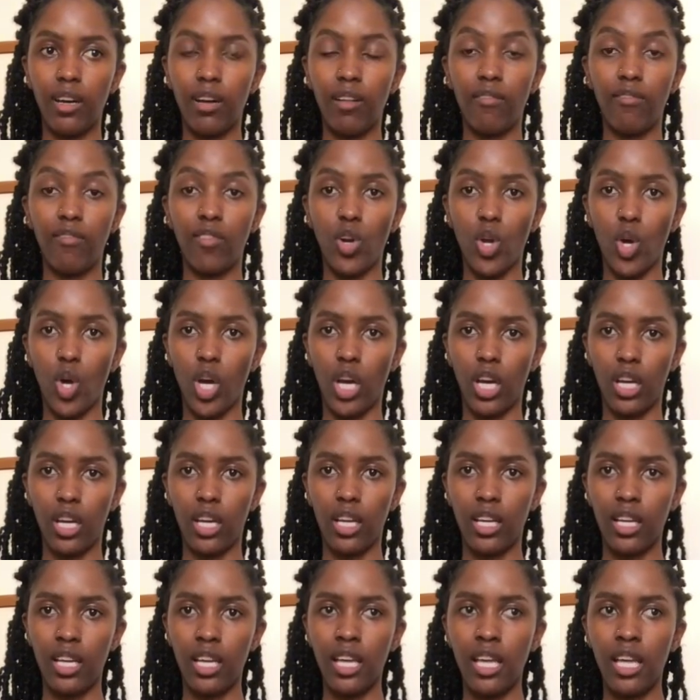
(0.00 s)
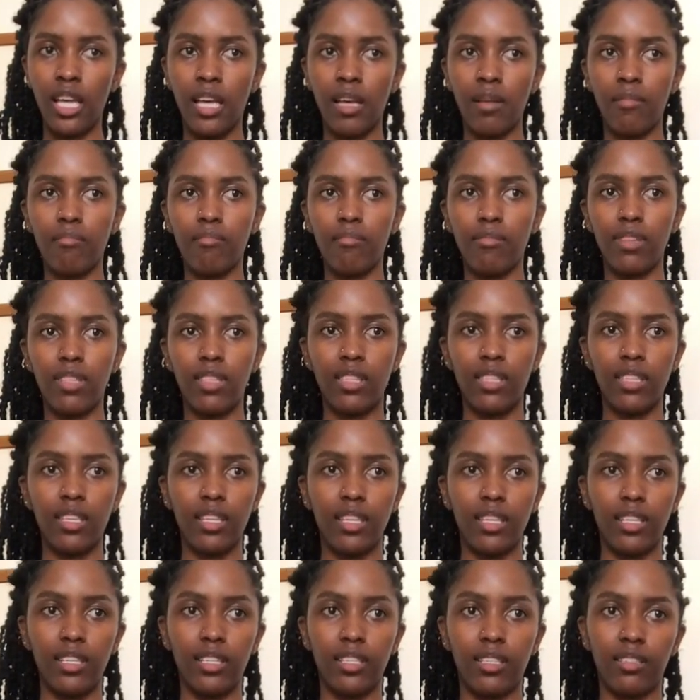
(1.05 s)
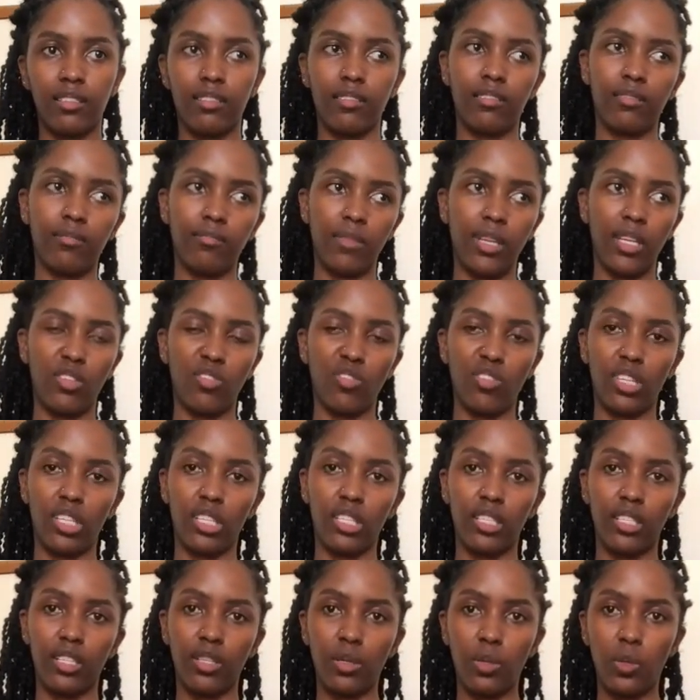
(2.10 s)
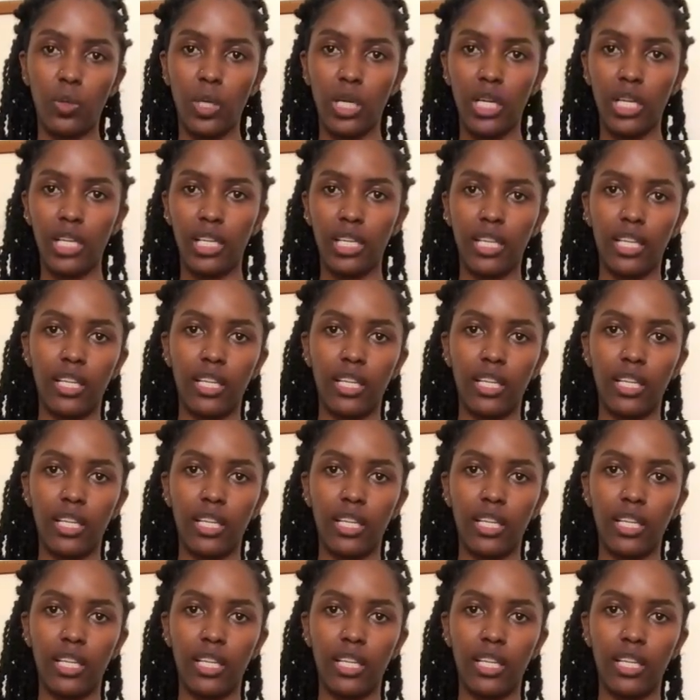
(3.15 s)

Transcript: vlog but then my trick didn't work.